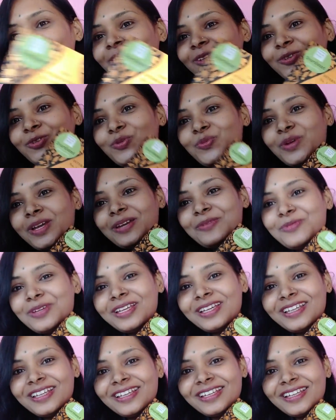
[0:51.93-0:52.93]
You may
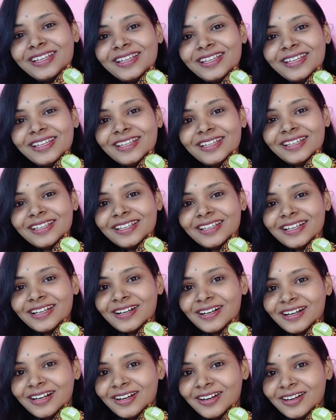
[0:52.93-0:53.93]
be
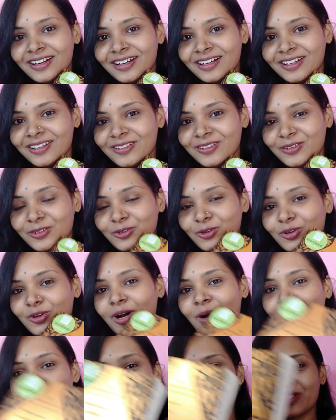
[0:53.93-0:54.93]

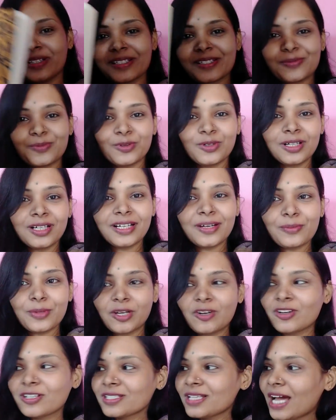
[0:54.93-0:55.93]
know about this book
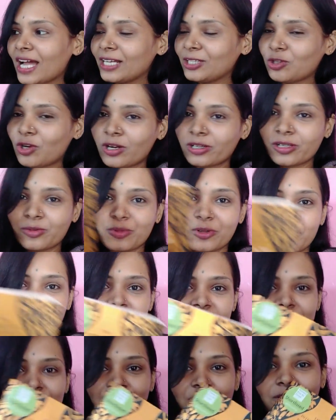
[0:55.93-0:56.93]
because I talked about
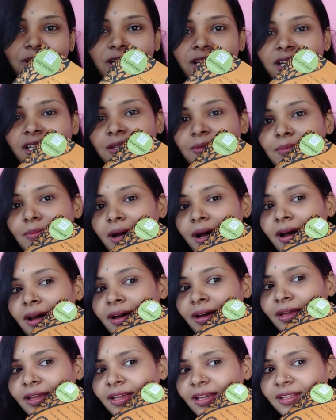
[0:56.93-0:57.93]
this book in
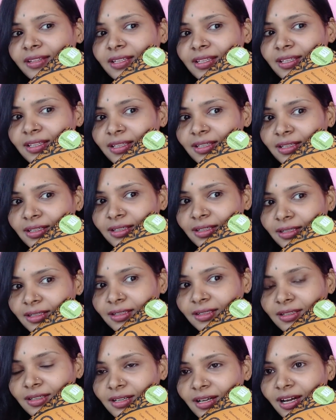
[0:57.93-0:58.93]
my, I think,
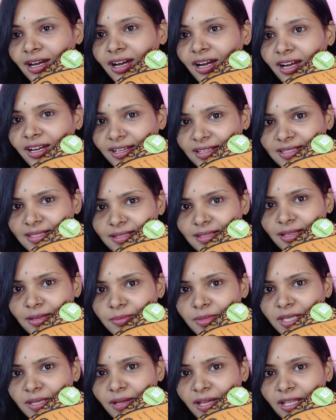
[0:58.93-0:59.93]
August
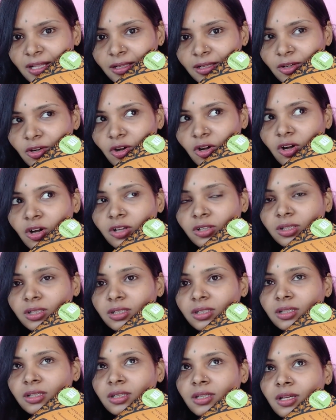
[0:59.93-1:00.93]
TBR or
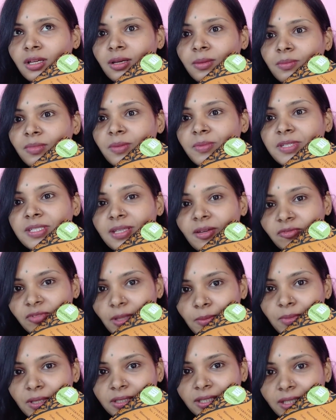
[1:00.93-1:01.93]
maybe
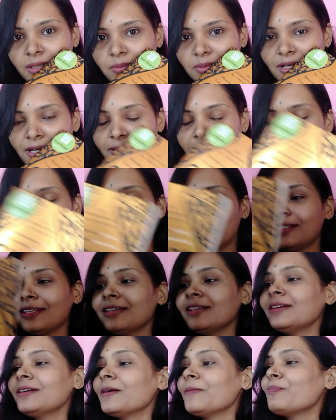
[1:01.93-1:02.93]
September TBR, I
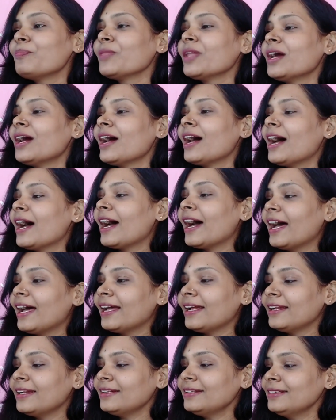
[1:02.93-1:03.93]
think,
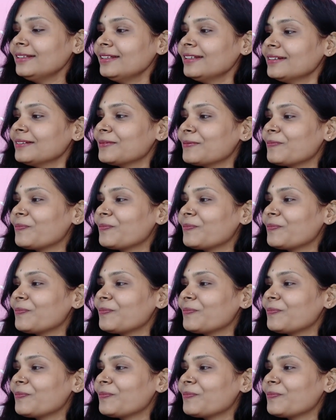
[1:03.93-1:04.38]
and